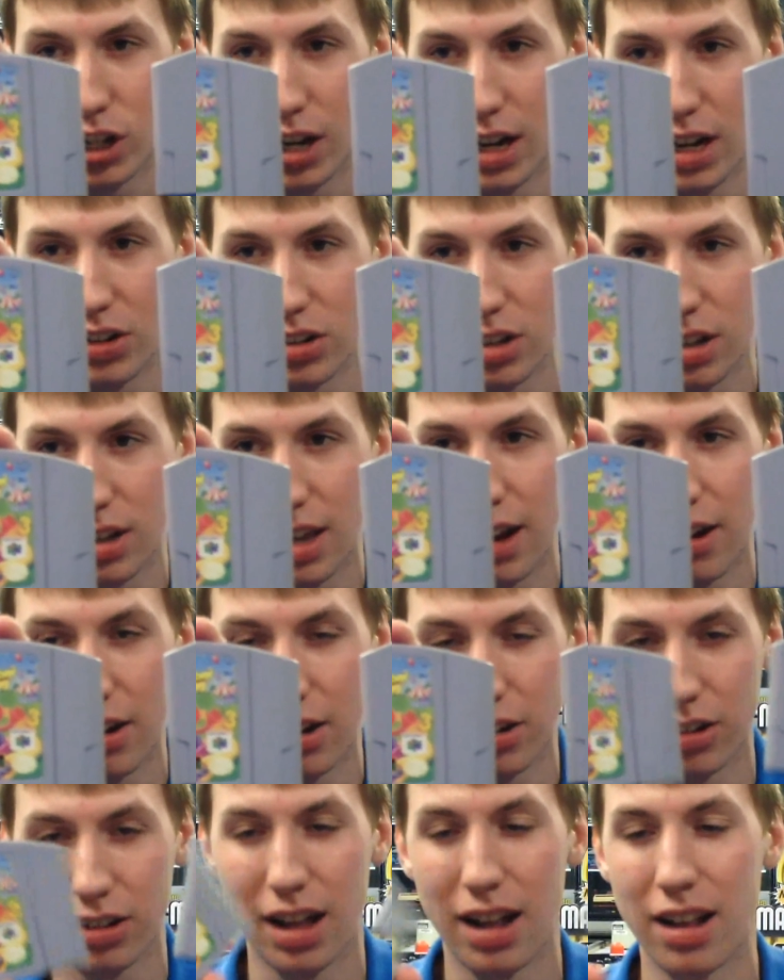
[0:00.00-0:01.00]
change the
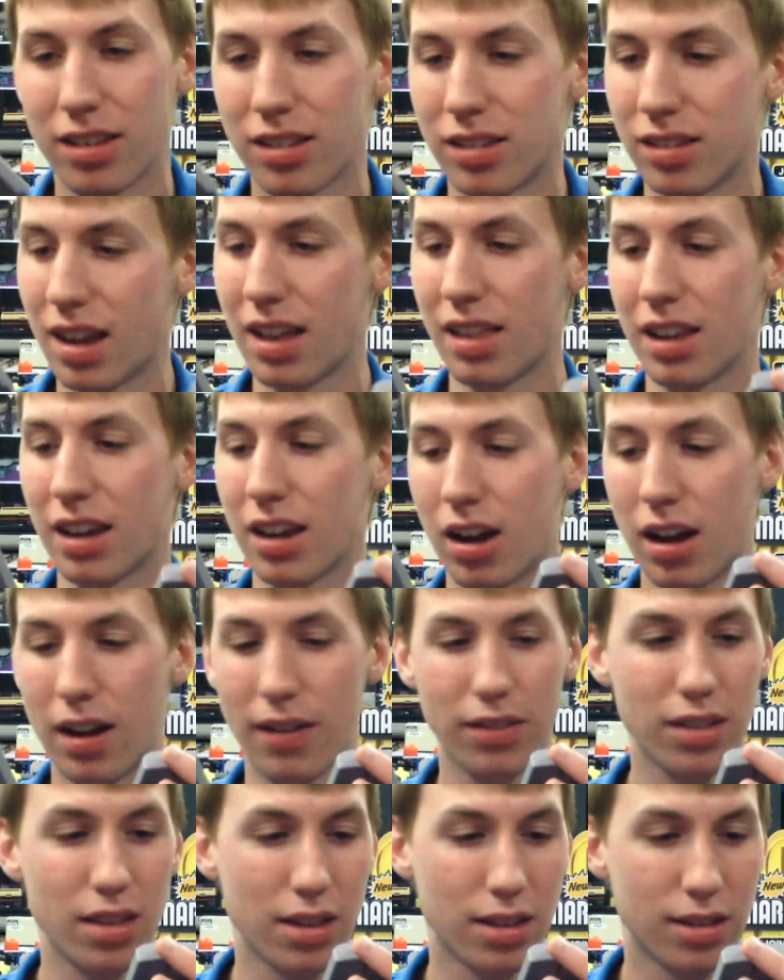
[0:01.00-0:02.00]
character that is standing
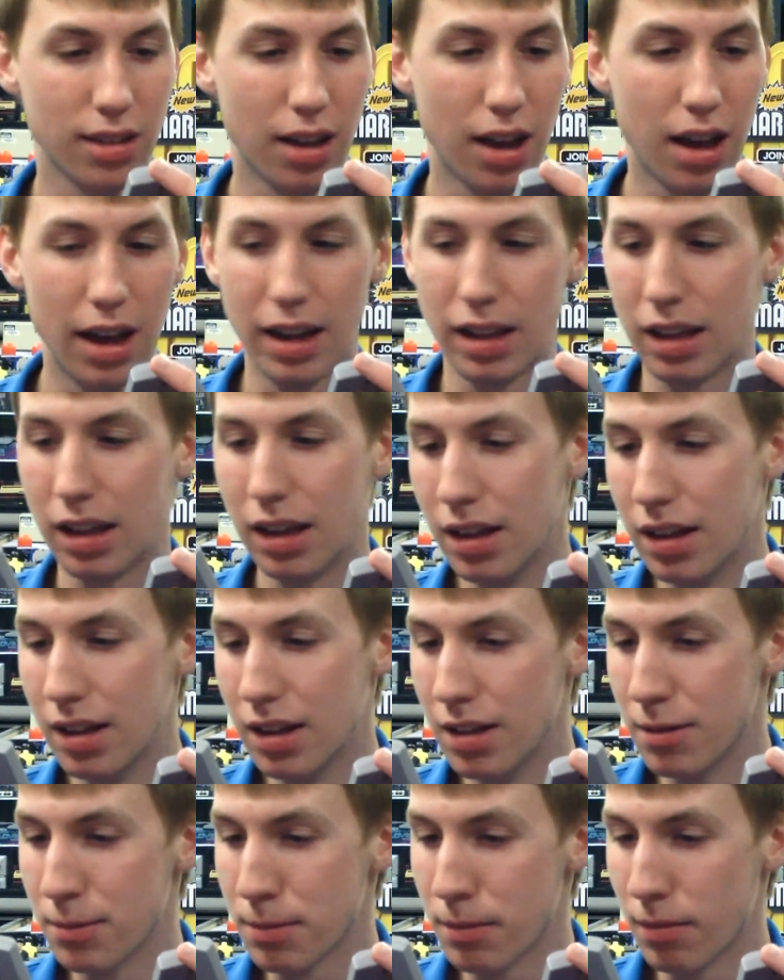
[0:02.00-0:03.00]
off to the side.
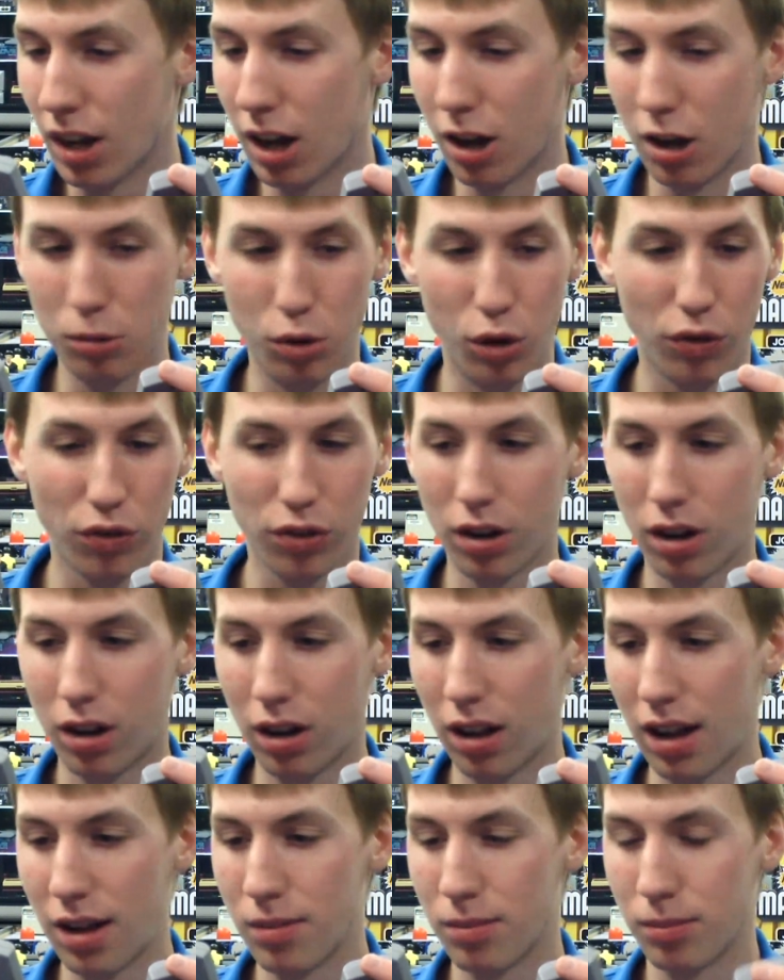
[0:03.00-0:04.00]

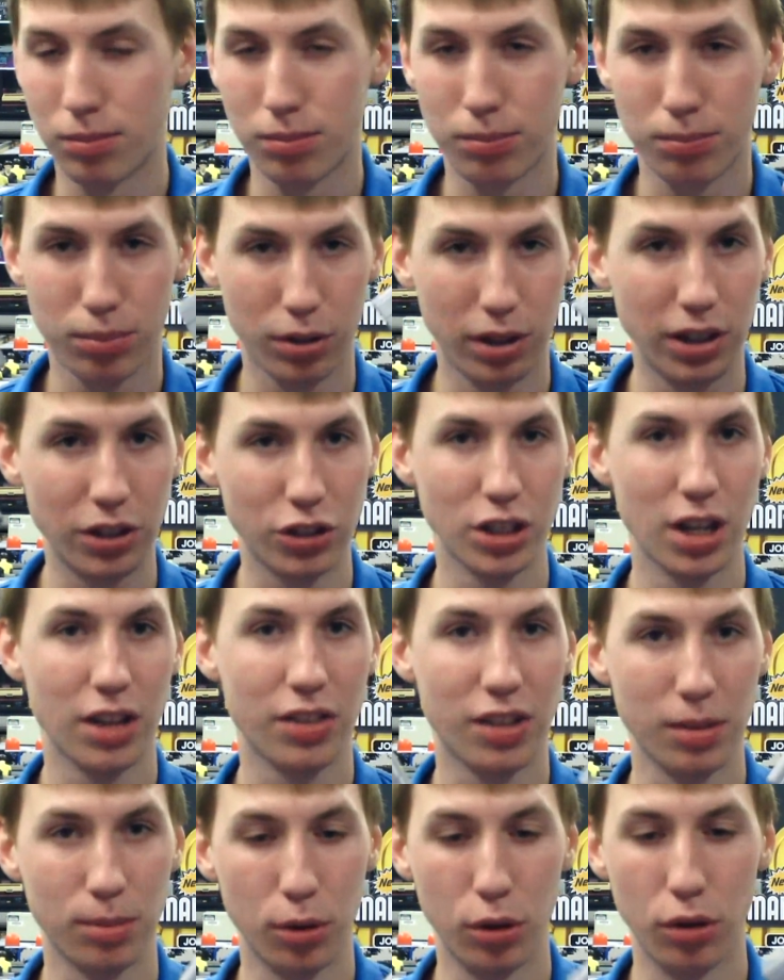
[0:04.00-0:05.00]
Overall, I'm pretty sure
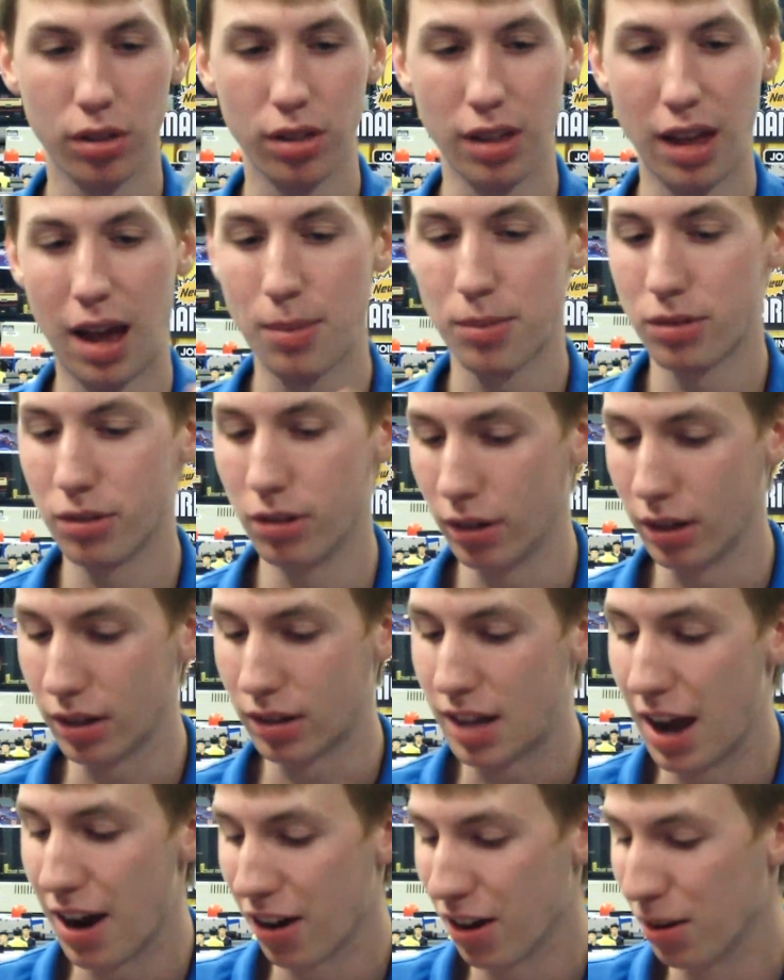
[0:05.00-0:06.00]
that they're both absolutely
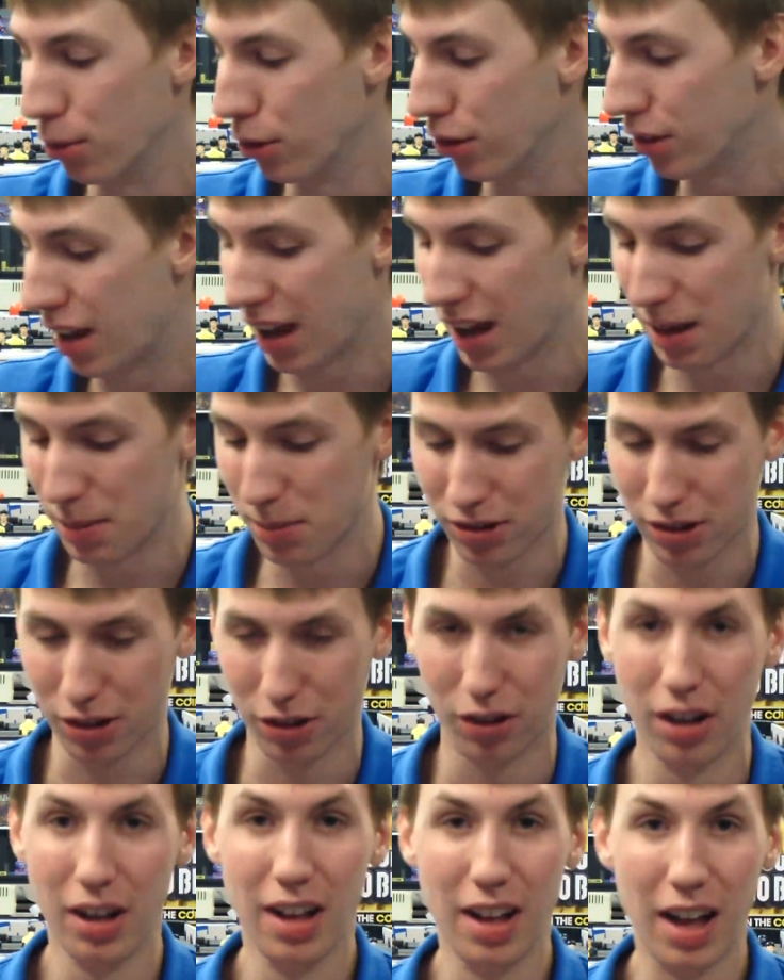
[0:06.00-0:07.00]
terrible games,
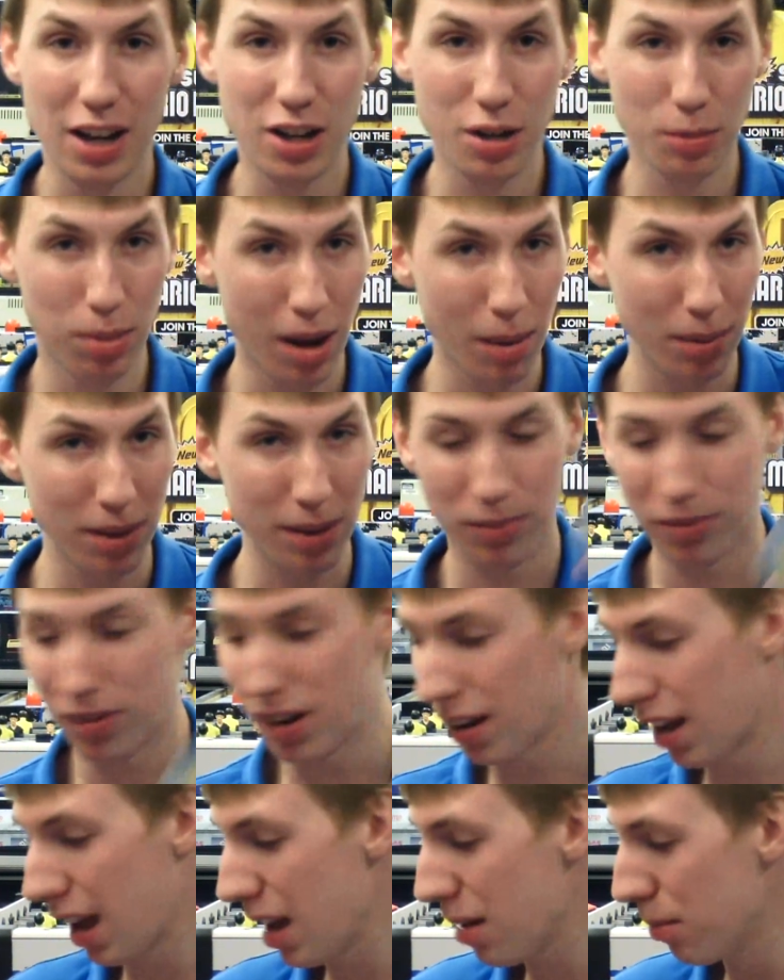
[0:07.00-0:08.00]
so I should probably
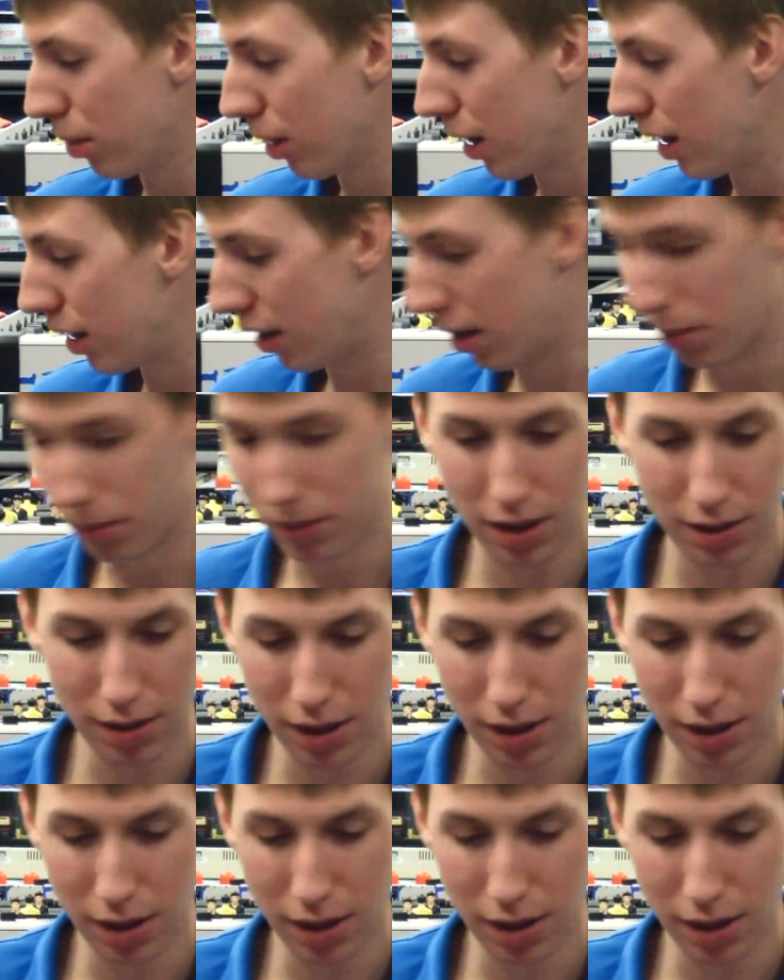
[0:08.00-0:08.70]
gameplay them, and